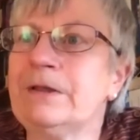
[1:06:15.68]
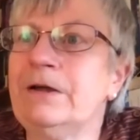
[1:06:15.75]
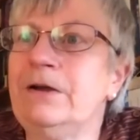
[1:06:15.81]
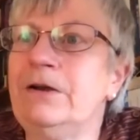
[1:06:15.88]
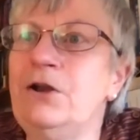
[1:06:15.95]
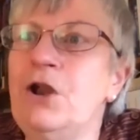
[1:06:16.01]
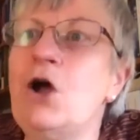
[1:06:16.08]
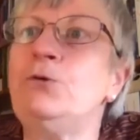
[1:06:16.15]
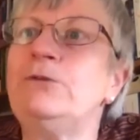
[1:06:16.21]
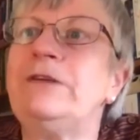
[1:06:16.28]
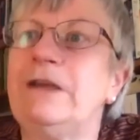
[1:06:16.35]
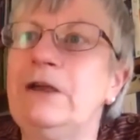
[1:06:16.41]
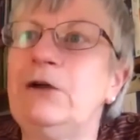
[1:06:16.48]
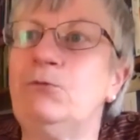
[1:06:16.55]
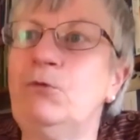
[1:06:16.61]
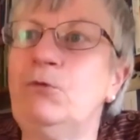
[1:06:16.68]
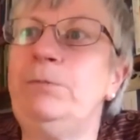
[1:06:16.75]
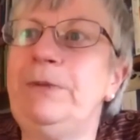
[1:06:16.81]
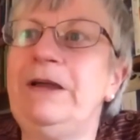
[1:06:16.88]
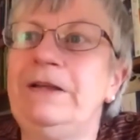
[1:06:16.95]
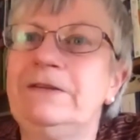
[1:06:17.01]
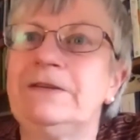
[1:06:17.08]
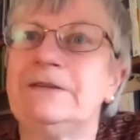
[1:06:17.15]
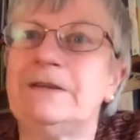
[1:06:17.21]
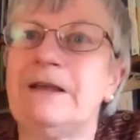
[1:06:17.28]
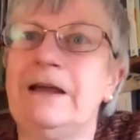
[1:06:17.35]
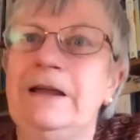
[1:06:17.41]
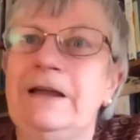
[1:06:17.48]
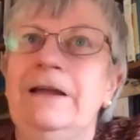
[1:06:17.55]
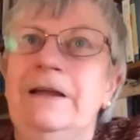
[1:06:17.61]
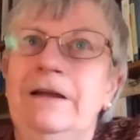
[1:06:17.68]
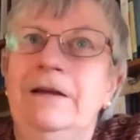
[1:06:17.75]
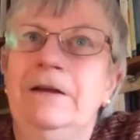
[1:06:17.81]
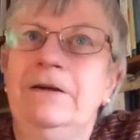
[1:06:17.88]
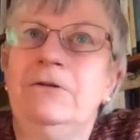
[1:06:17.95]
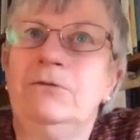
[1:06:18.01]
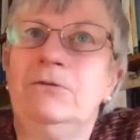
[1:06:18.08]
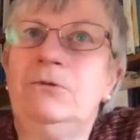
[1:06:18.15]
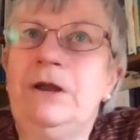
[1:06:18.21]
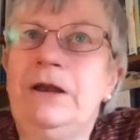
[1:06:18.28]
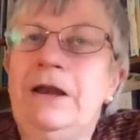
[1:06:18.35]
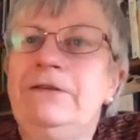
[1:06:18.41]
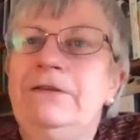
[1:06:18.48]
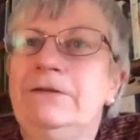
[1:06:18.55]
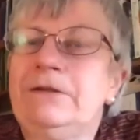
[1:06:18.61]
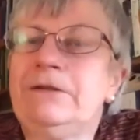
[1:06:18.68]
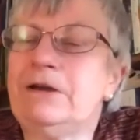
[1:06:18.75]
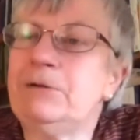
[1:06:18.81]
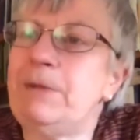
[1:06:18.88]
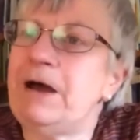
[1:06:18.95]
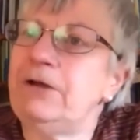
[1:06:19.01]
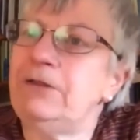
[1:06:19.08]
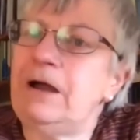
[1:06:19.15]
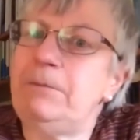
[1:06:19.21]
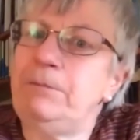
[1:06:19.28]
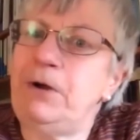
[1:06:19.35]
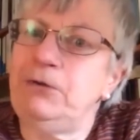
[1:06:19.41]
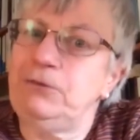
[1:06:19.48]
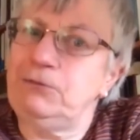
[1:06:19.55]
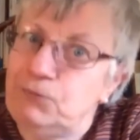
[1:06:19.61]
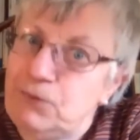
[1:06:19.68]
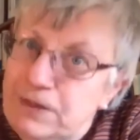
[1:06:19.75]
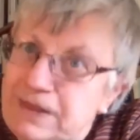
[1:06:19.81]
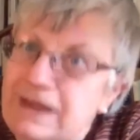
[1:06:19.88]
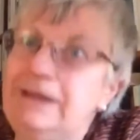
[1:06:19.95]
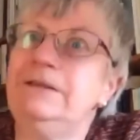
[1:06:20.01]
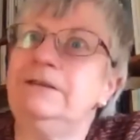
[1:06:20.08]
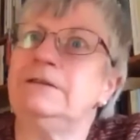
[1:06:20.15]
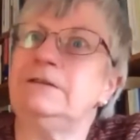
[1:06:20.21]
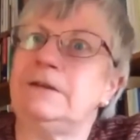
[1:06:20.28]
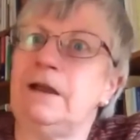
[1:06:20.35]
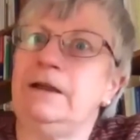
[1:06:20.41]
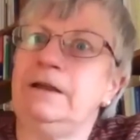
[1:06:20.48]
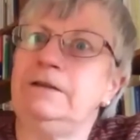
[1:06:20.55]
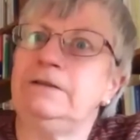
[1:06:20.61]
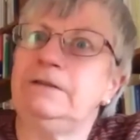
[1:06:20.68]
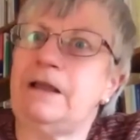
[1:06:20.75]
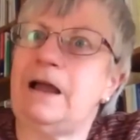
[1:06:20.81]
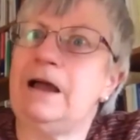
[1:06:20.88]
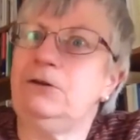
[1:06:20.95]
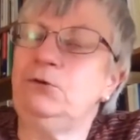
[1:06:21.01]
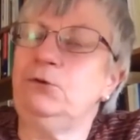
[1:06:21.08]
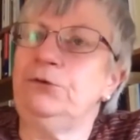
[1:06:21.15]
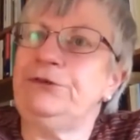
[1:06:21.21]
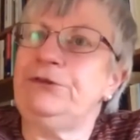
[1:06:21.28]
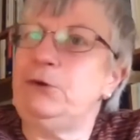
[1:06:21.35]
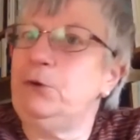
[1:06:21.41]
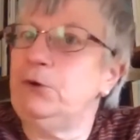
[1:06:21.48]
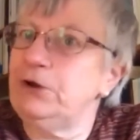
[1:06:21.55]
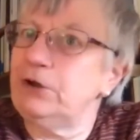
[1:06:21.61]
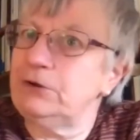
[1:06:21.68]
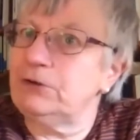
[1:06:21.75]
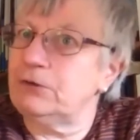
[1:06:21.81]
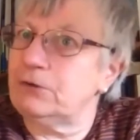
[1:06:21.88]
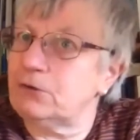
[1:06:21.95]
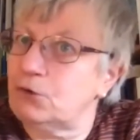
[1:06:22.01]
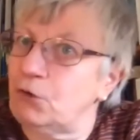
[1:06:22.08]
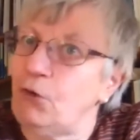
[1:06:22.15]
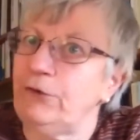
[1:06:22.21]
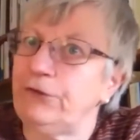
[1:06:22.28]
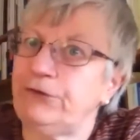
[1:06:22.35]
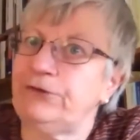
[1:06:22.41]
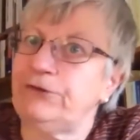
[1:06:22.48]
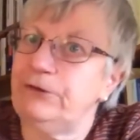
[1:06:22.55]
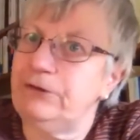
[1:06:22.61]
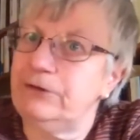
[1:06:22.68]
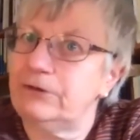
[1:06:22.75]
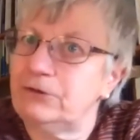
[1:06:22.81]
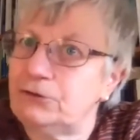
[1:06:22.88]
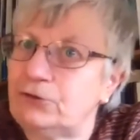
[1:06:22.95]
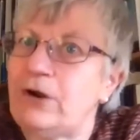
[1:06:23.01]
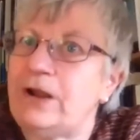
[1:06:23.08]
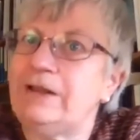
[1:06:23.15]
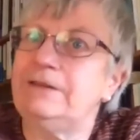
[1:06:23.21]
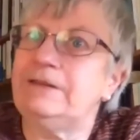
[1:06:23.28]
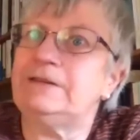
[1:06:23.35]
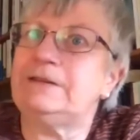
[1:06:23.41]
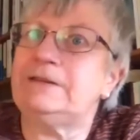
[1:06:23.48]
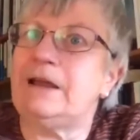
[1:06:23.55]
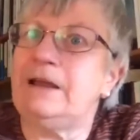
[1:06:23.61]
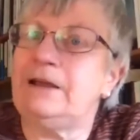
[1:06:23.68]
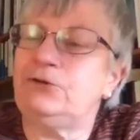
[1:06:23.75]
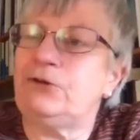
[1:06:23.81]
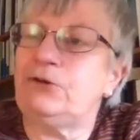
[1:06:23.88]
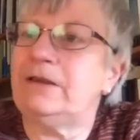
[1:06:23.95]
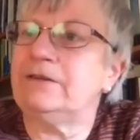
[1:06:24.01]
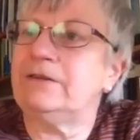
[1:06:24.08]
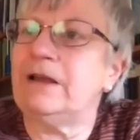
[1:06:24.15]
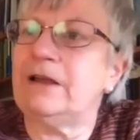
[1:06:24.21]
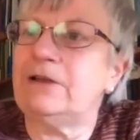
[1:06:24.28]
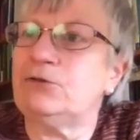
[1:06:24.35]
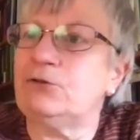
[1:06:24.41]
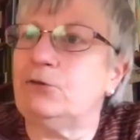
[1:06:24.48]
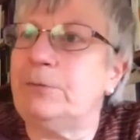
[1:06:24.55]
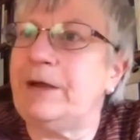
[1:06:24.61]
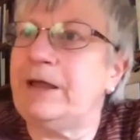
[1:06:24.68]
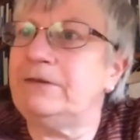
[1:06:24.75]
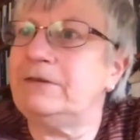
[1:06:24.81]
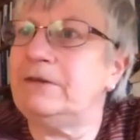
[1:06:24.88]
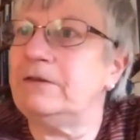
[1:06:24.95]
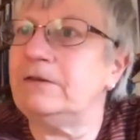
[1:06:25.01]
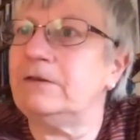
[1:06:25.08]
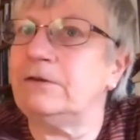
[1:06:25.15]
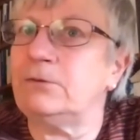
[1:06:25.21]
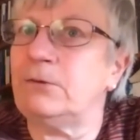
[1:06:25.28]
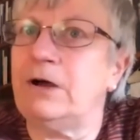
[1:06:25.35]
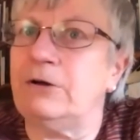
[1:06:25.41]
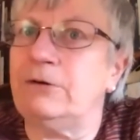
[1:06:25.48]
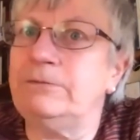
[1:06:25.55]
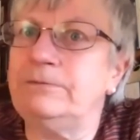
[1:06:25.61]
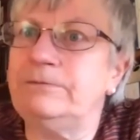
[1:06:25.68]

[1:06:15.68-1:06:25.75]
note here would be to say we need to think about that both within states and also on a trans-state, transnational basis as well.